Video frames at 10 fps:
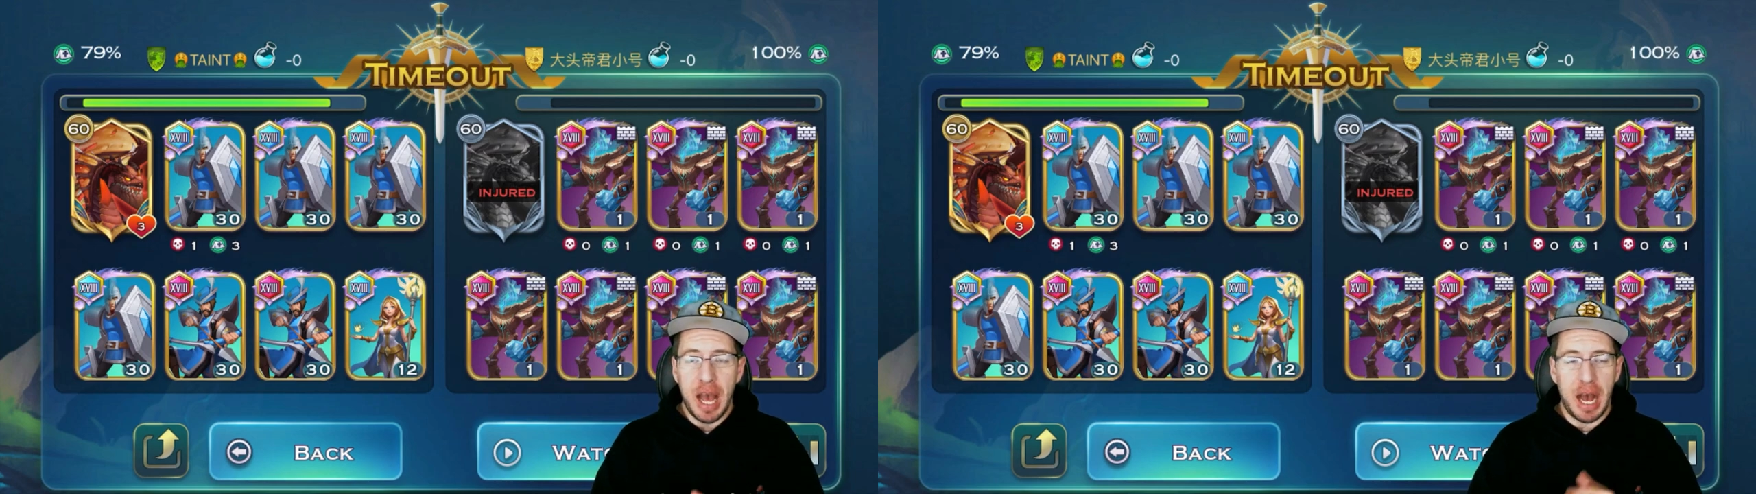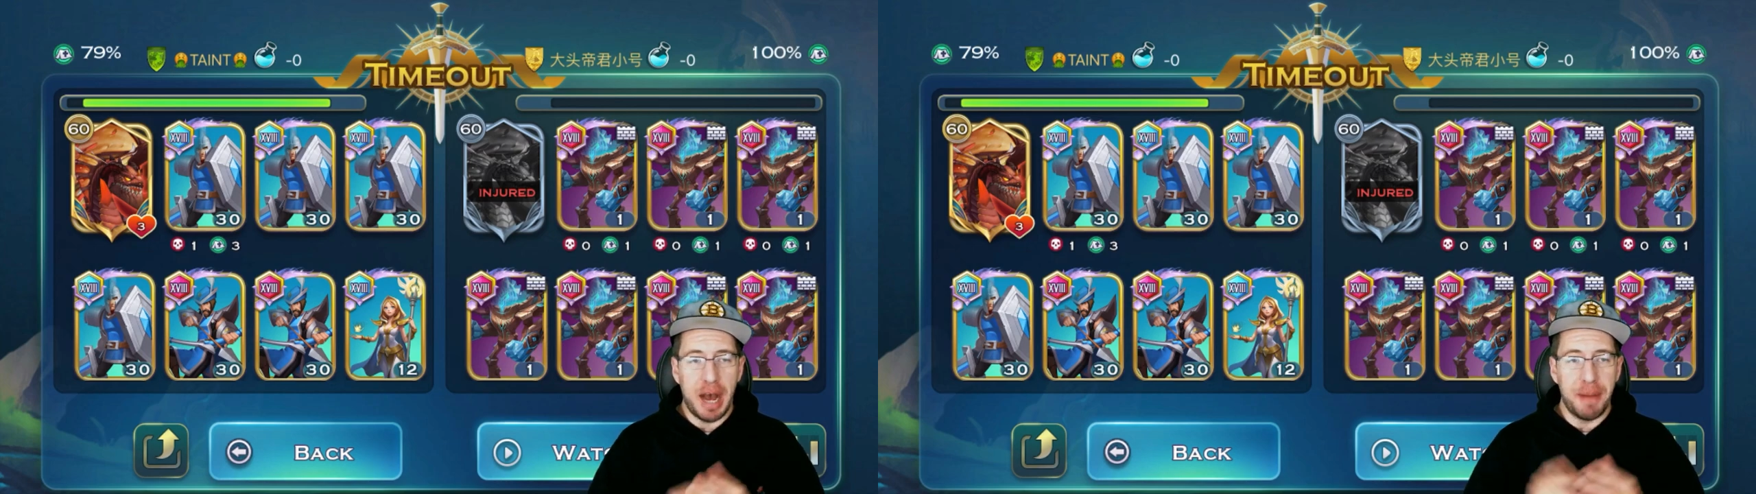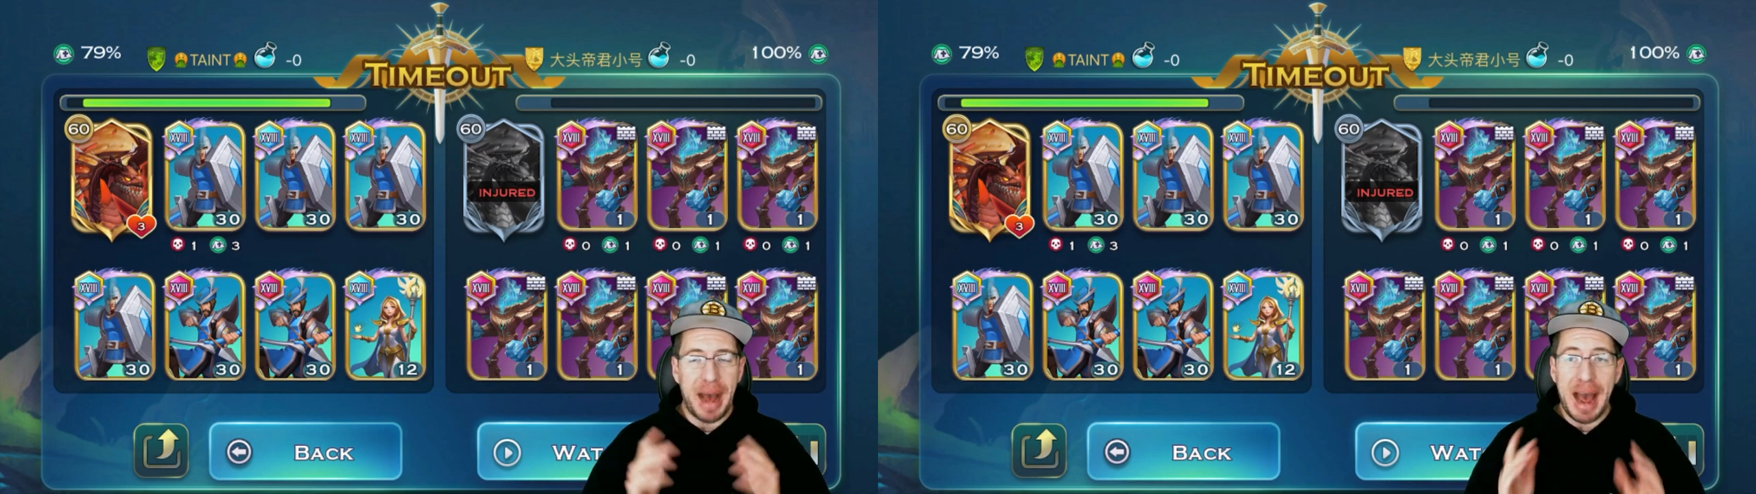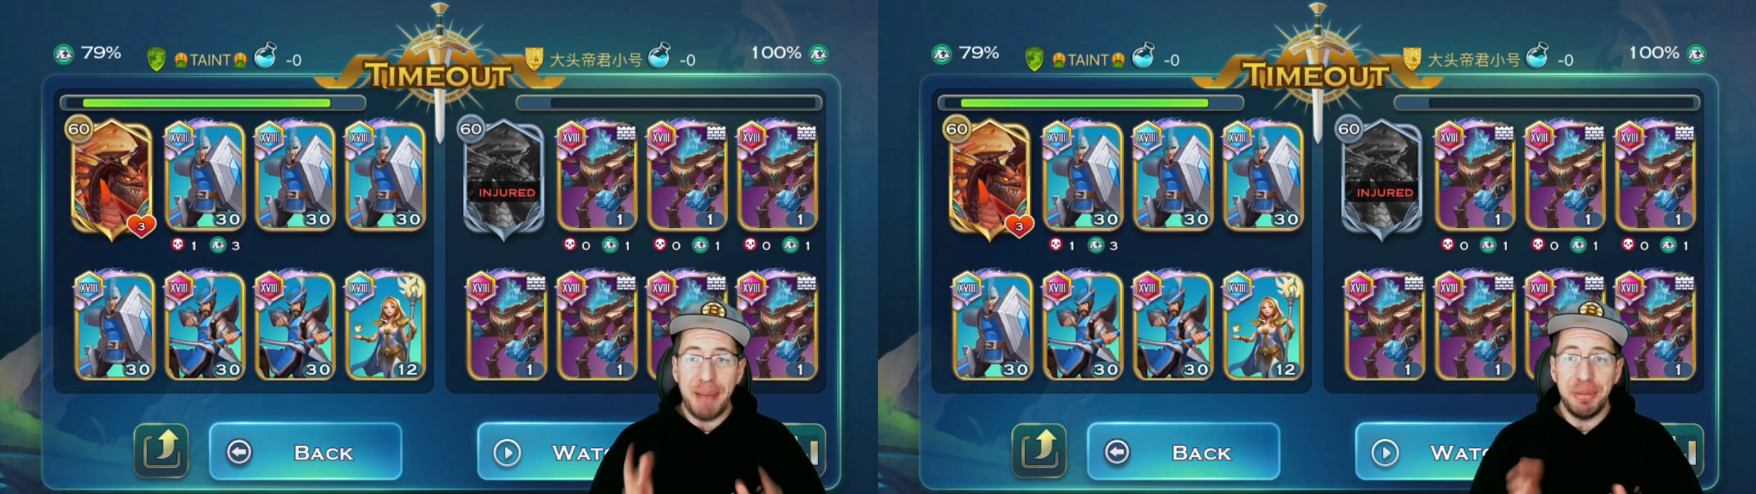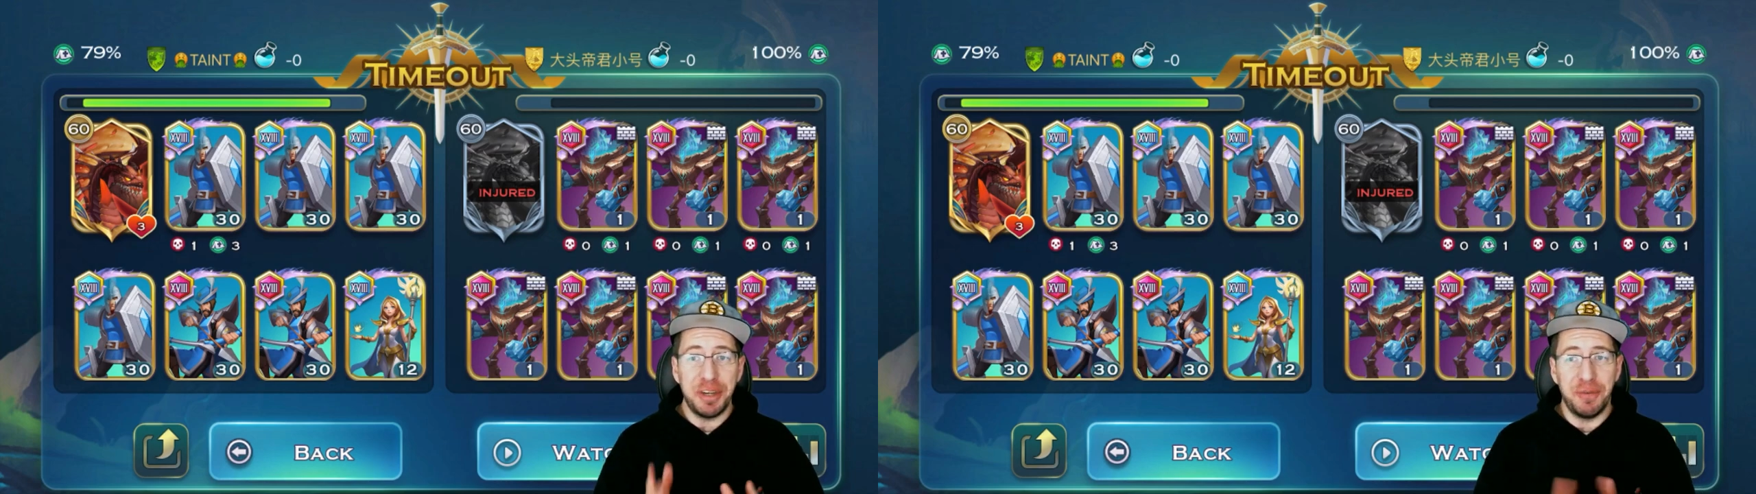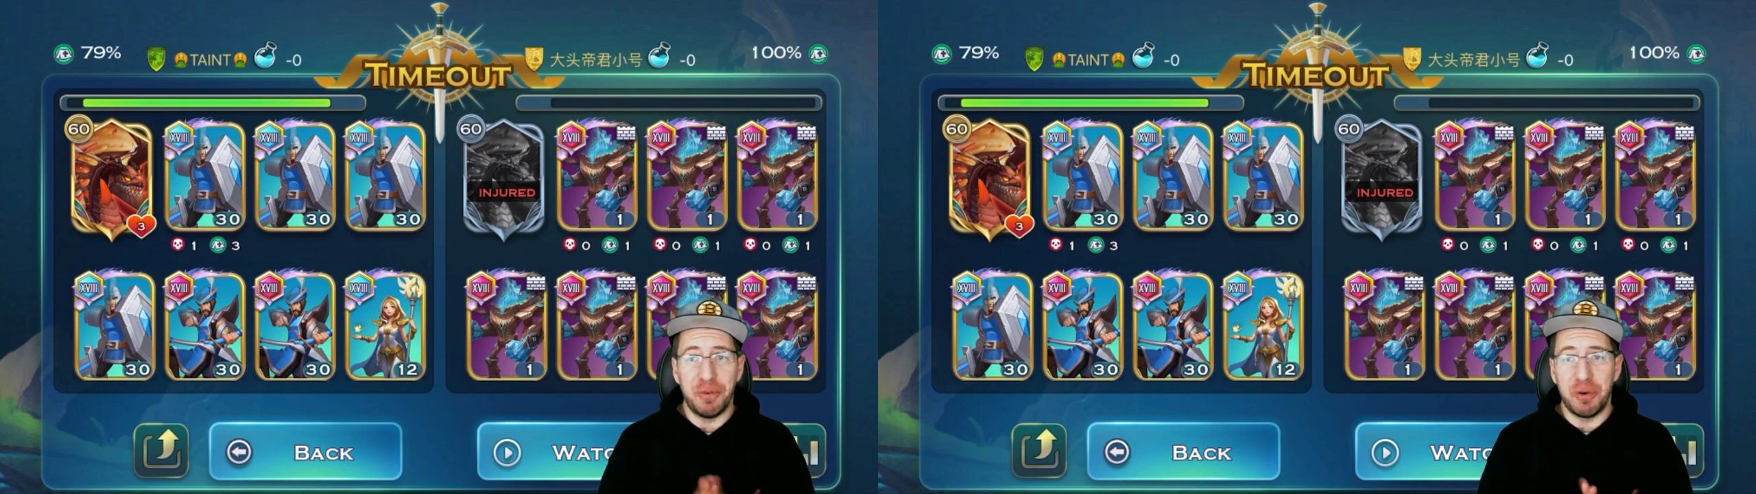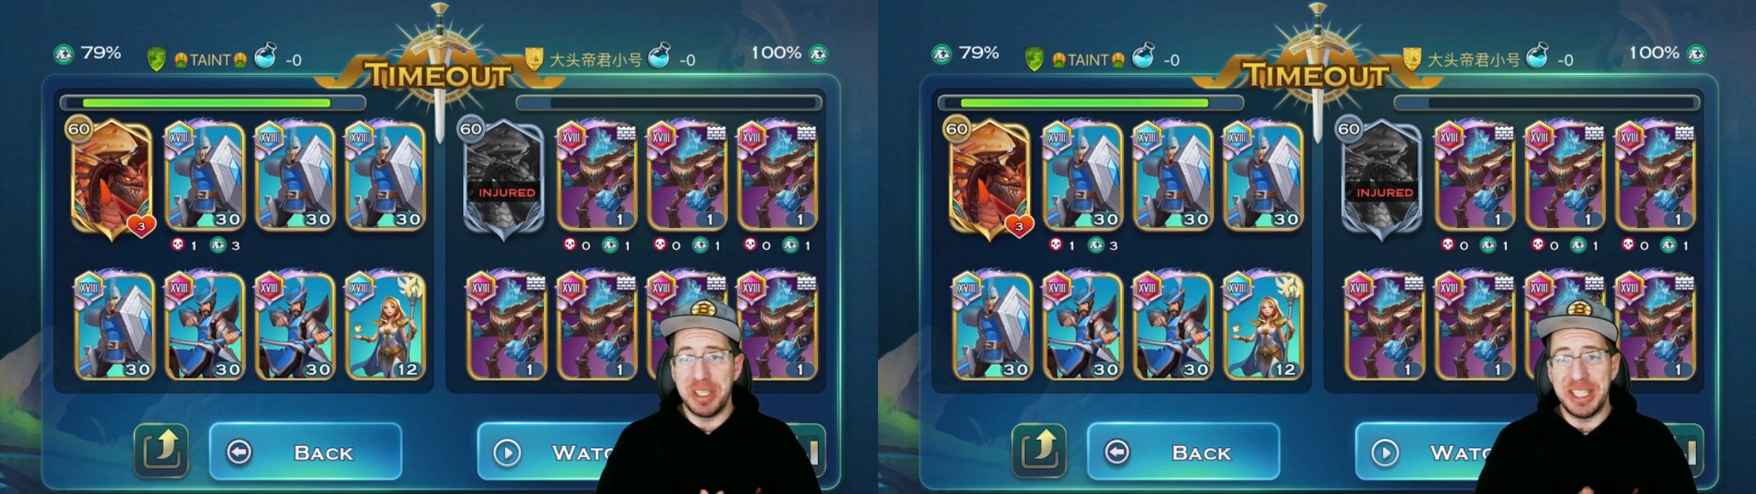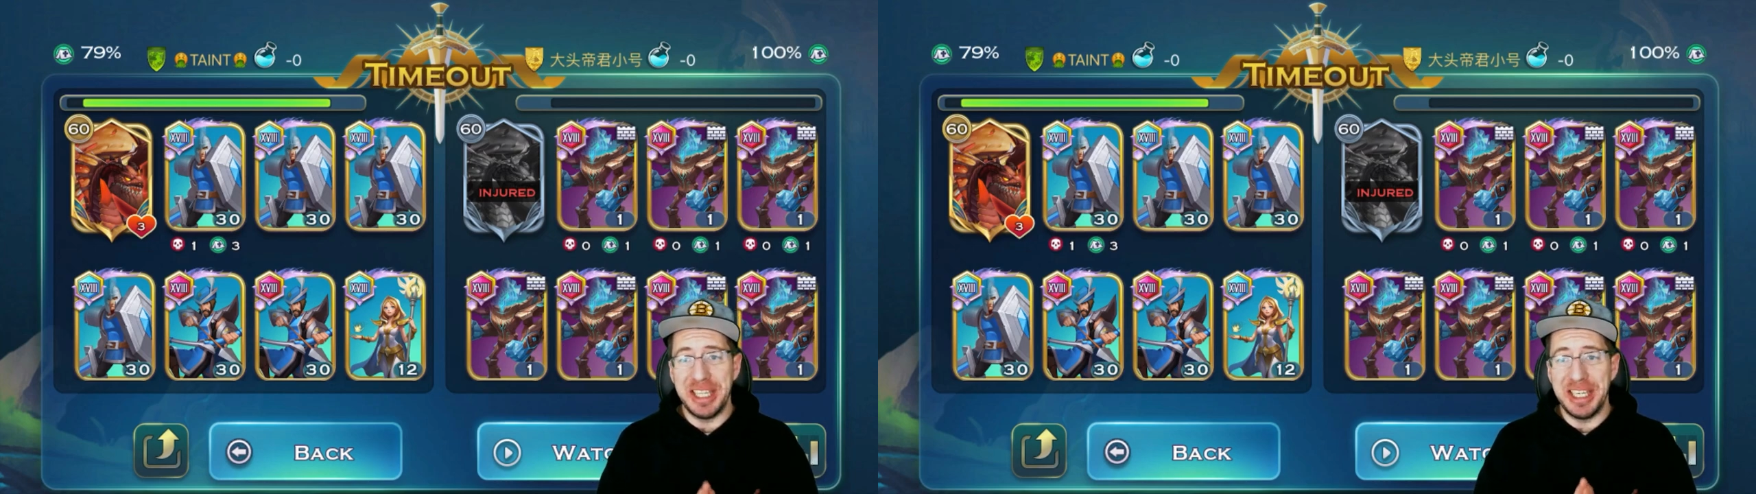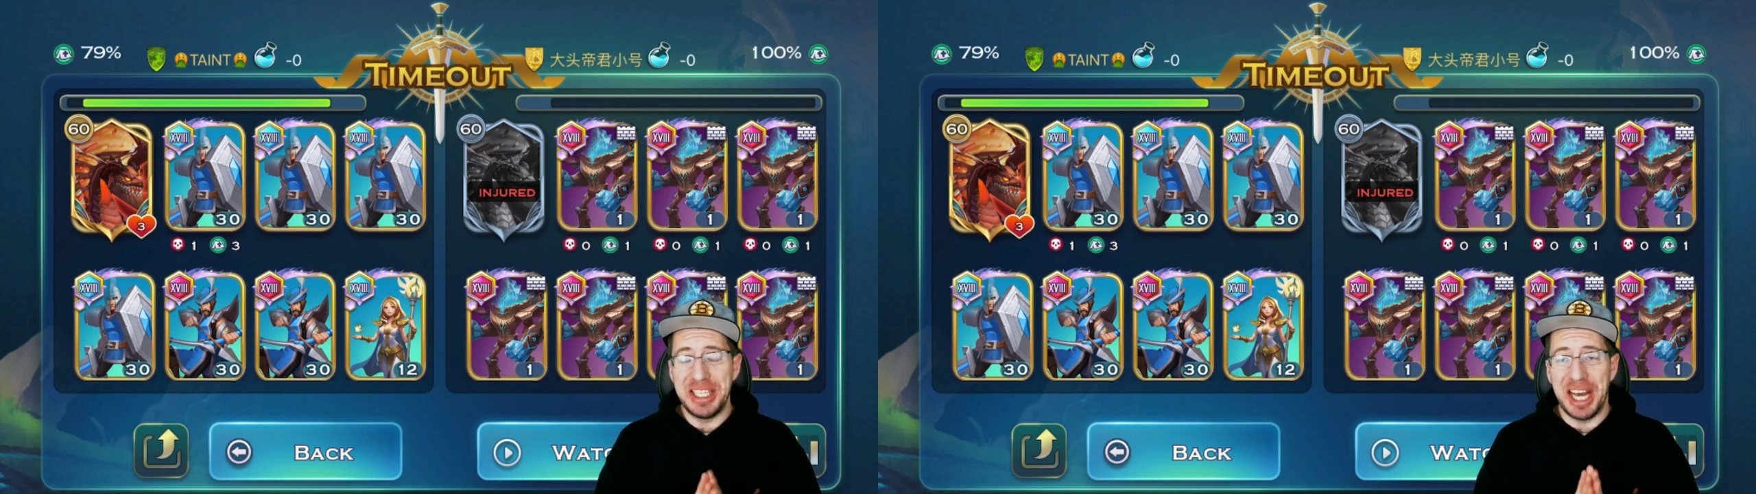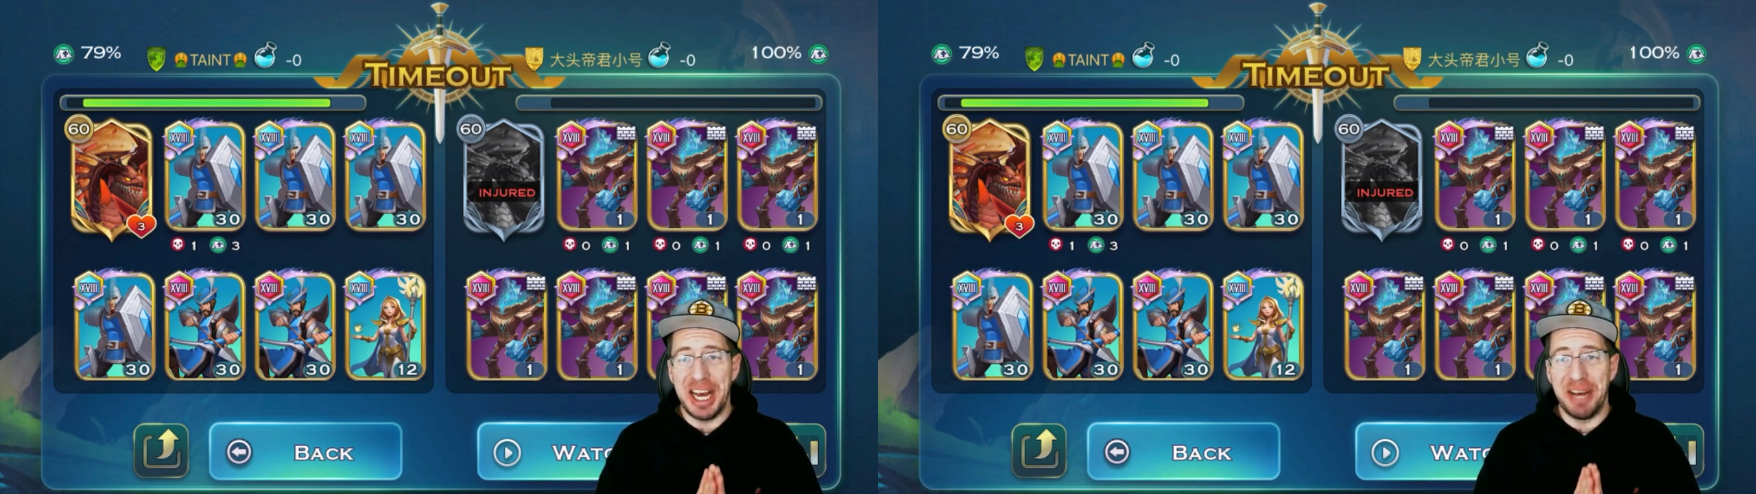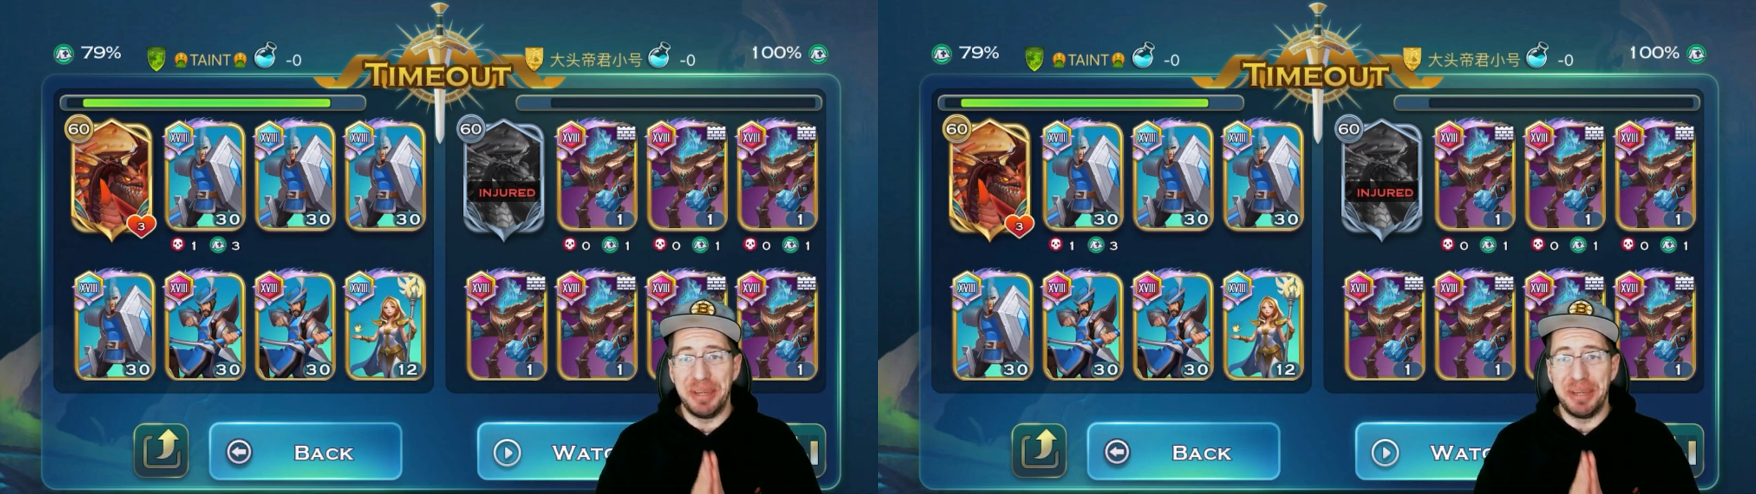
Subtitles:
I'm looking forward to this